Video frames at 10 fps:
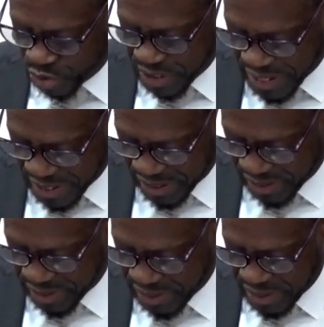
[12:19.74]

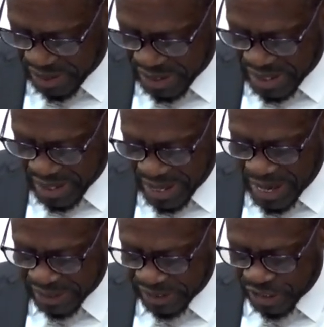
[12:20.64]
today and